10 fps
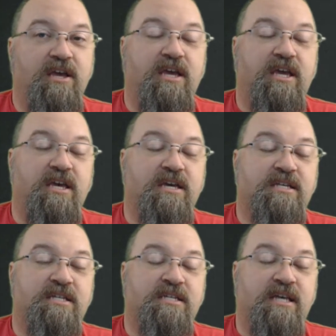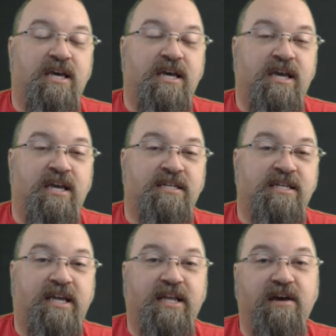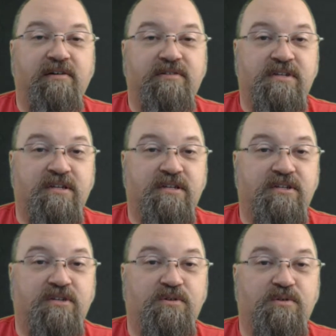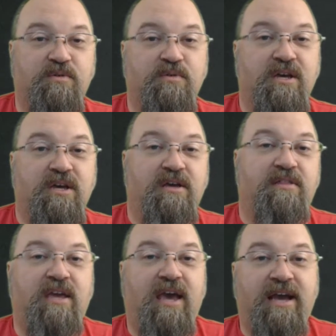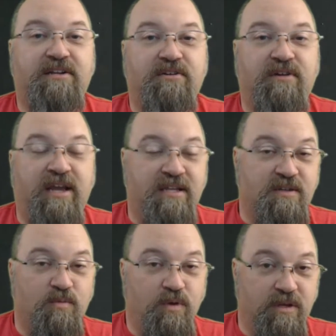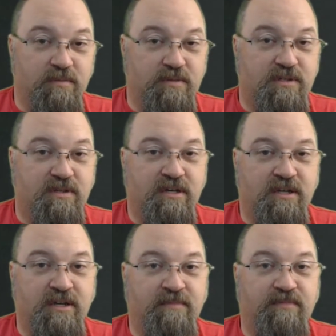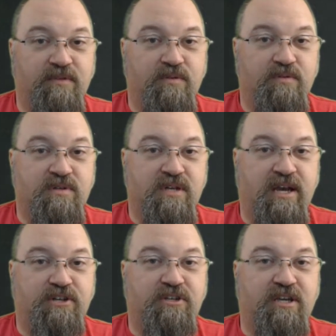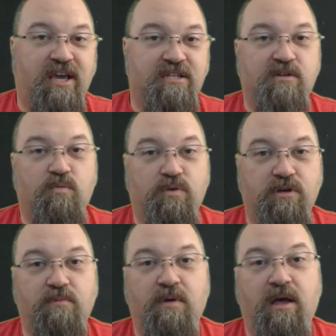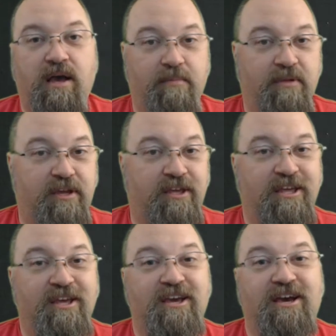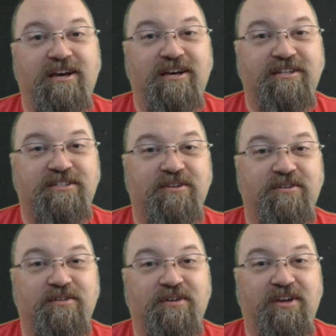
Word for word: is a second cousin to the actor Anson Williams, um, who's actually Anson William Heimlich. Uh, so.